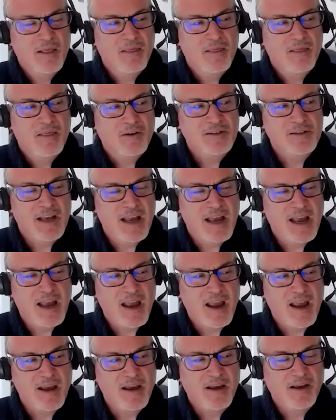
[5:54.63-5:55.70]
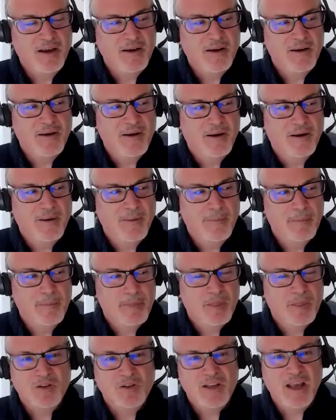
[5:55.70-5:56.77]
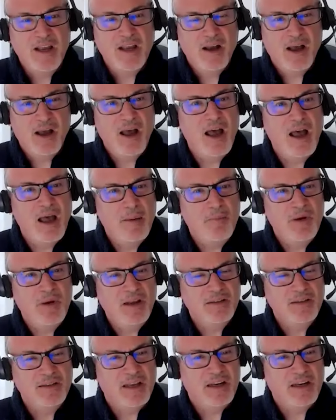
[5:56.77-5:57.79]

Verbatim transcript: there's a calmness